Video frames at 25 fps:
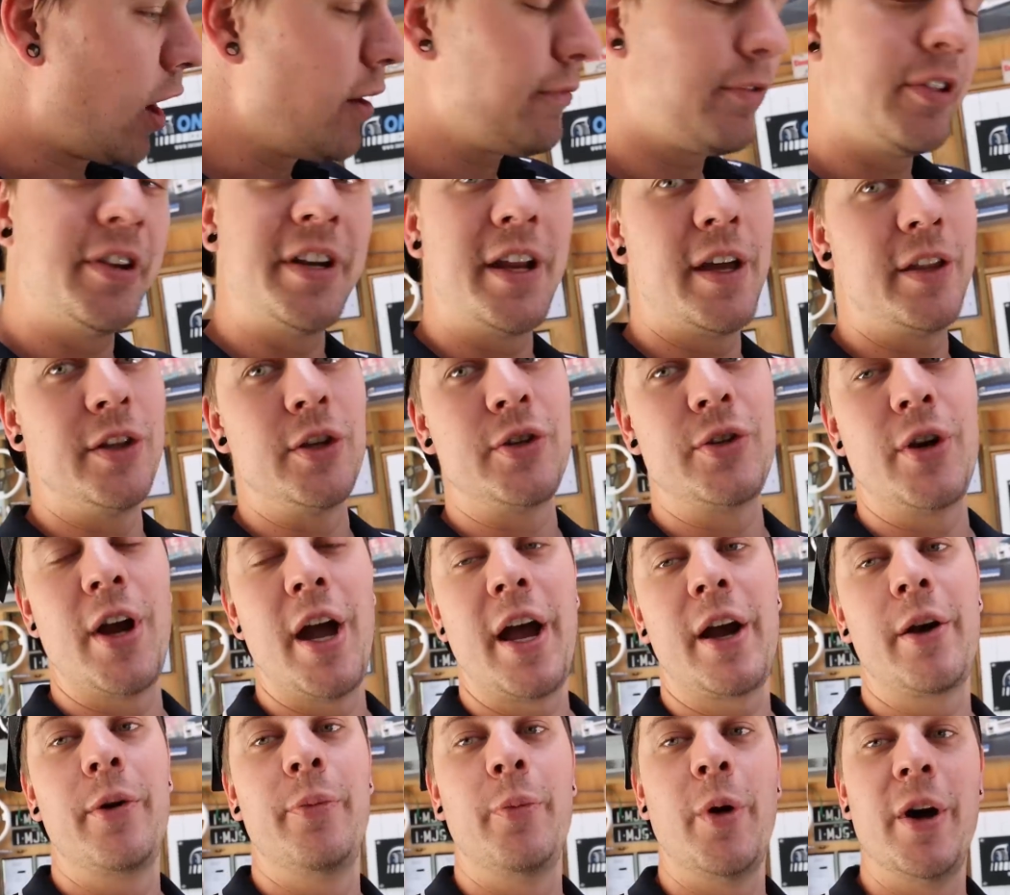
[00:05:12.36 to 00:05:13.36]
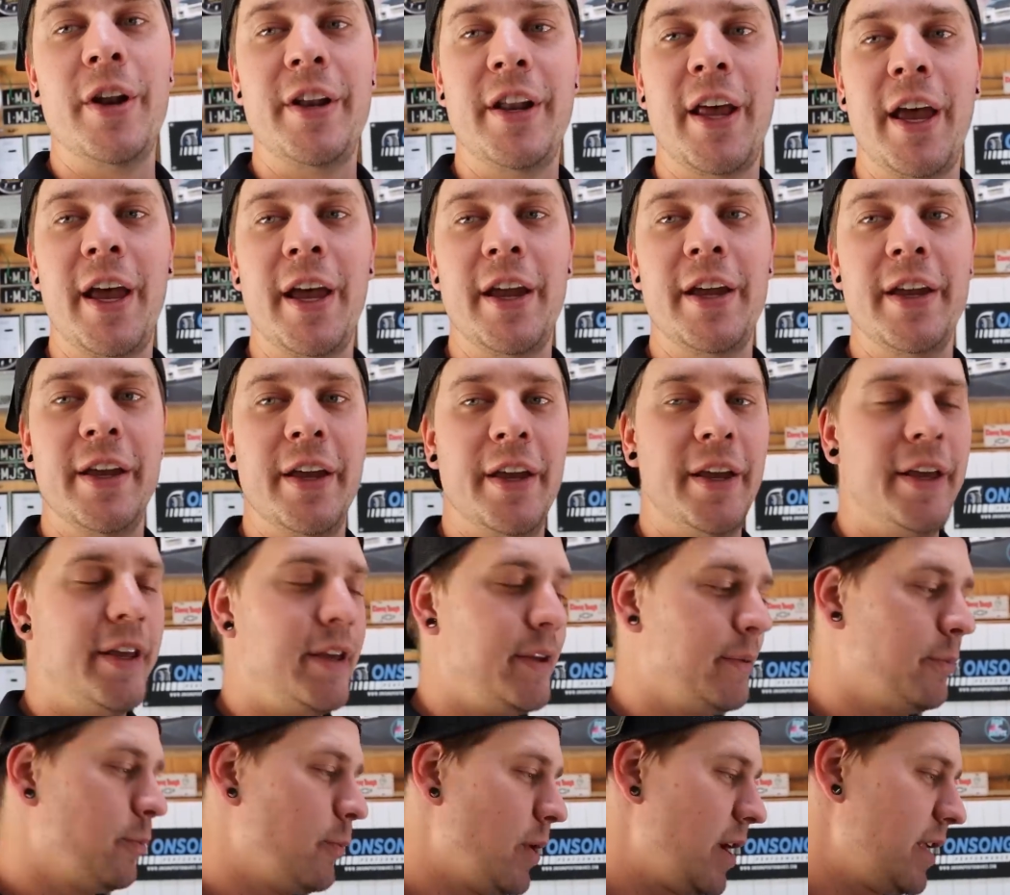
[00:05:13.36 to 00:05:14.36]
hopefully down the track one day
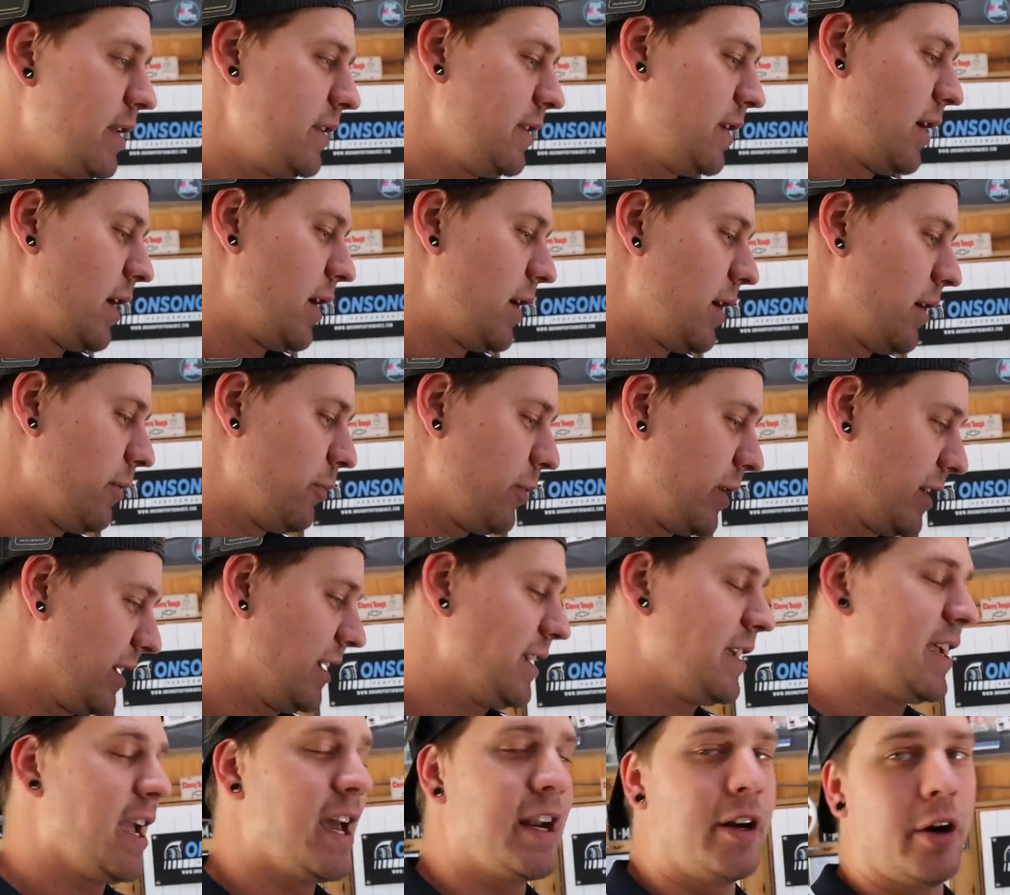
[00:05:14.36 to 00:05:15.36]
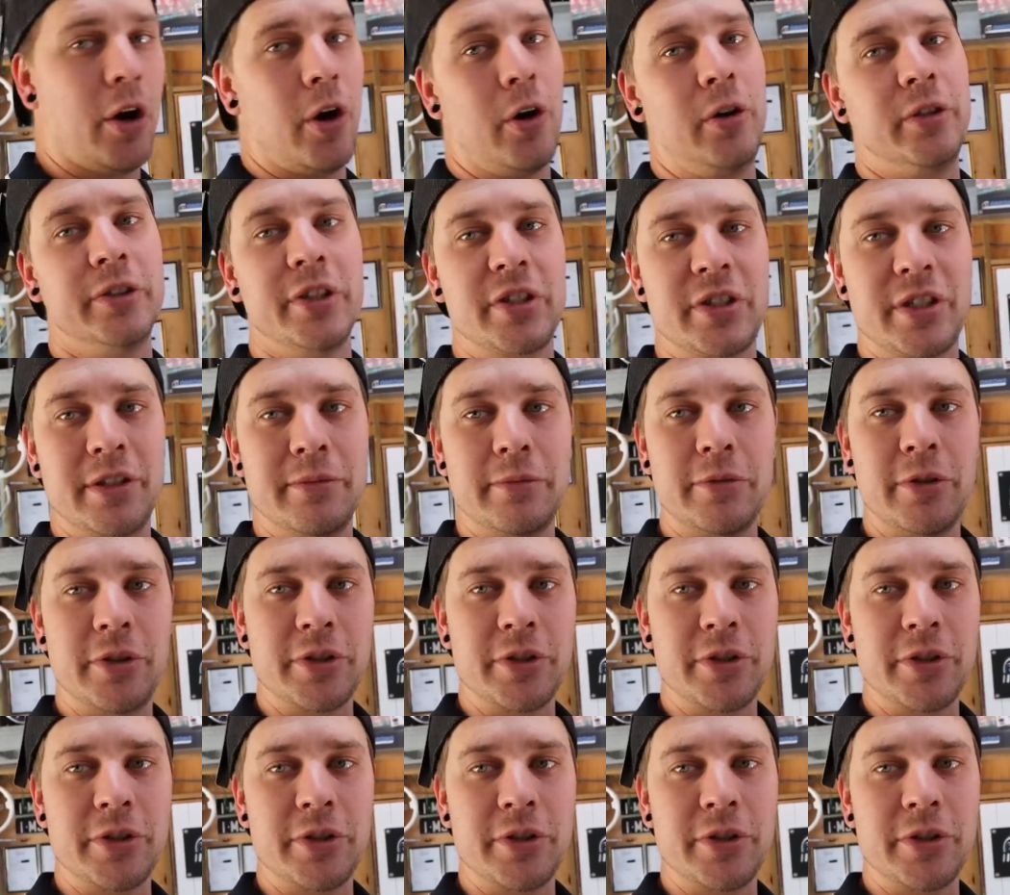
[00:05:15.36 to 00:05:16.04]
when we can get a hold of some